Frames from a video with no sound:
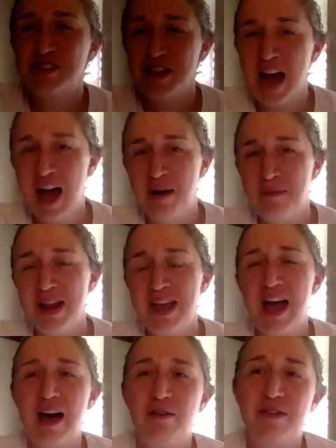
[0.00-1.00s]
how many
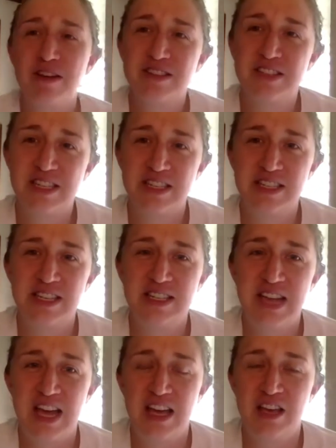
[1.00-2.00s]
hours does it
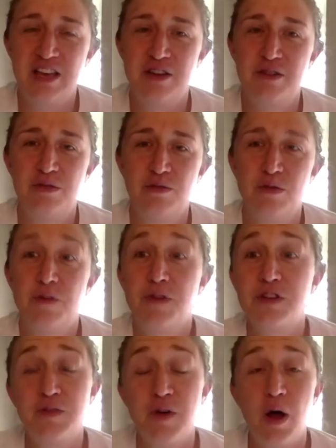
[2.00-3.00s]
take you well
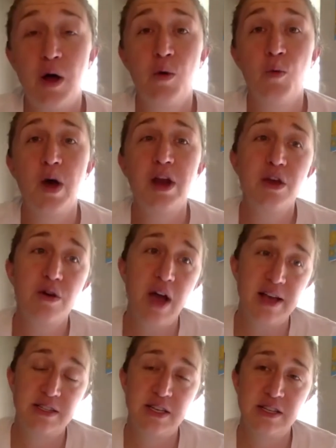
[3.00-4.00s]
first of all what do you
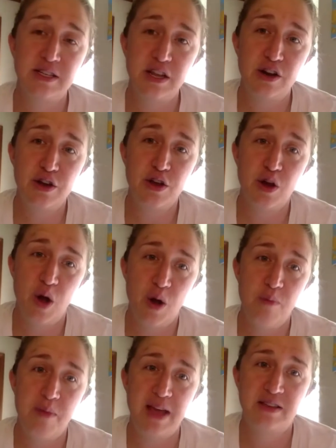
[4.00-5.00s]
guys consider your
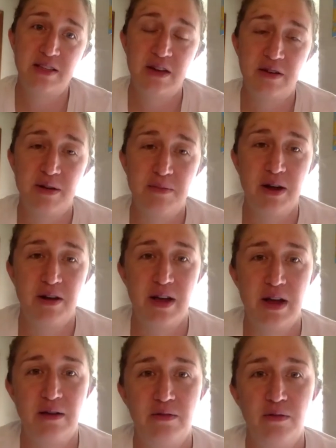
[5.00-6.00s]
home base here in america